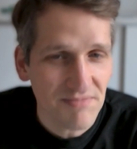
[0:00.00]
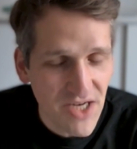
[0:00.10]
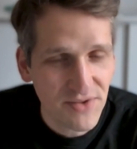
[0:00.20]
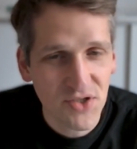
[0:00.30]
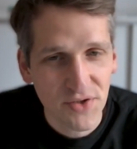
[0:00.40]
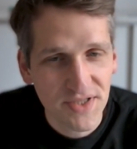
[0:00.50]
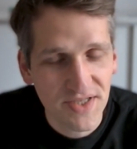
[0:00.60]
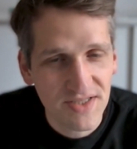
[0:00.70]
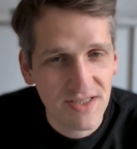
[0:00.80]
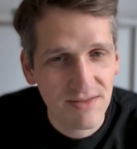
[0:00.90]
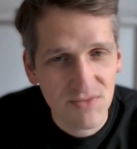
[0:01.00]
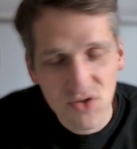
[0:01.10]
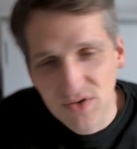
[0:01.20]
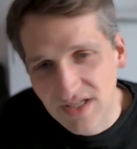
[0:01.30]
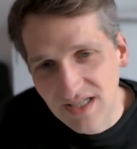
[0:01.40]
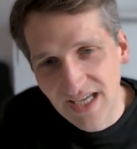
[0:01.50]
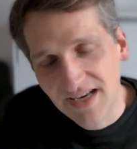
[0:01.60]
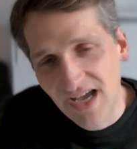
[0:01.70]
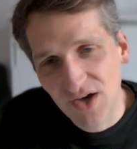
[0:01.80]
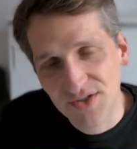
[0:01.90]
territory system to the
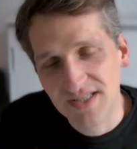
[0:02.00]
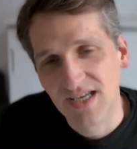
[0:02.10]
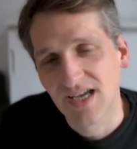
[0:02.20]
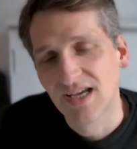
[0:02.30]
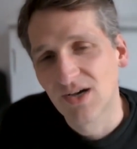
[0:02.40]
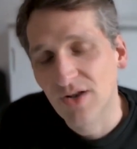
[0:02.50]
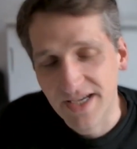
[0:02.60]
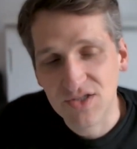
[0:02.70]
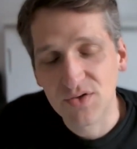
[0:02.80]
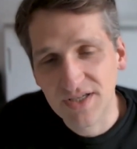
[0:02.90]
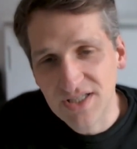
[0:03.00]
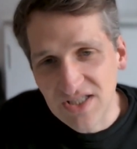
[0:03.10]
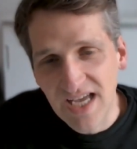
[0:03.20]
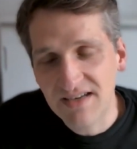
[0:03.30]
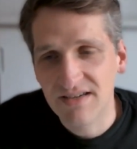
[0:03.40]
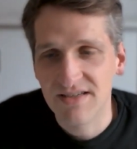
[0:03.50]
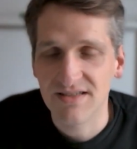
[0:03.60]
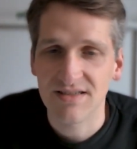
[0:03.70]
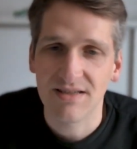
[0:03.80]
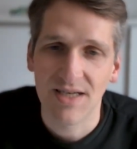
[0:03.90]
in-house or like to the standard